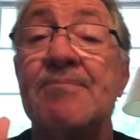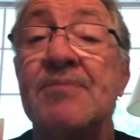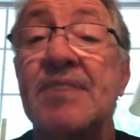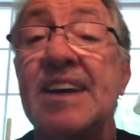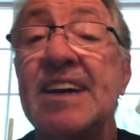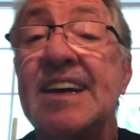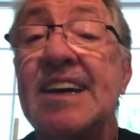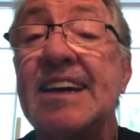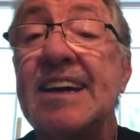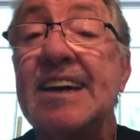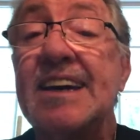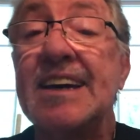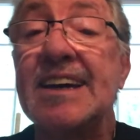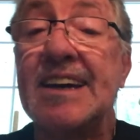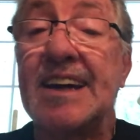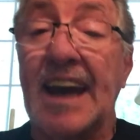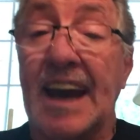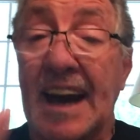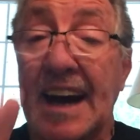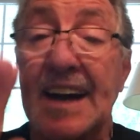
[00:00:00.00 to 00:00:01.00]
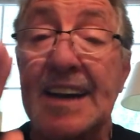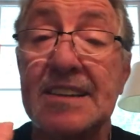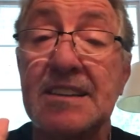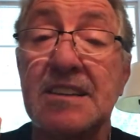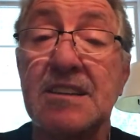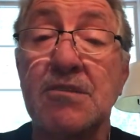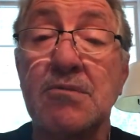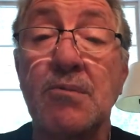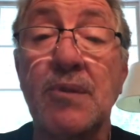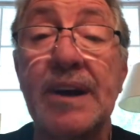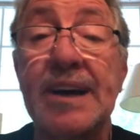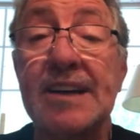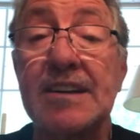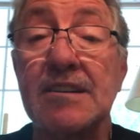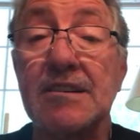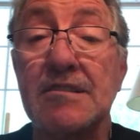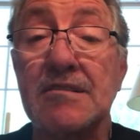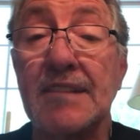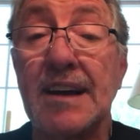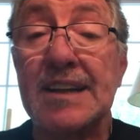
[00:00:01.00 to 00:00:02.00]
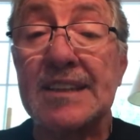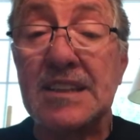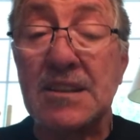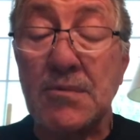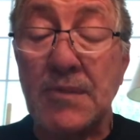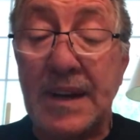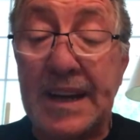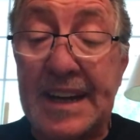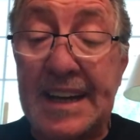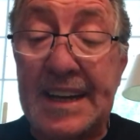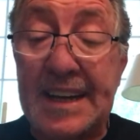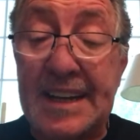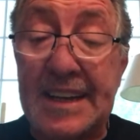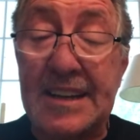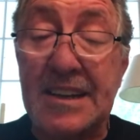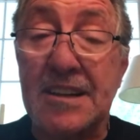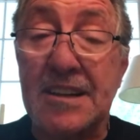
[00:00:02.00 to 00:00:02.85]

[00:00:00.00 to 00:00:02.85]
He gets sweeter and sweeter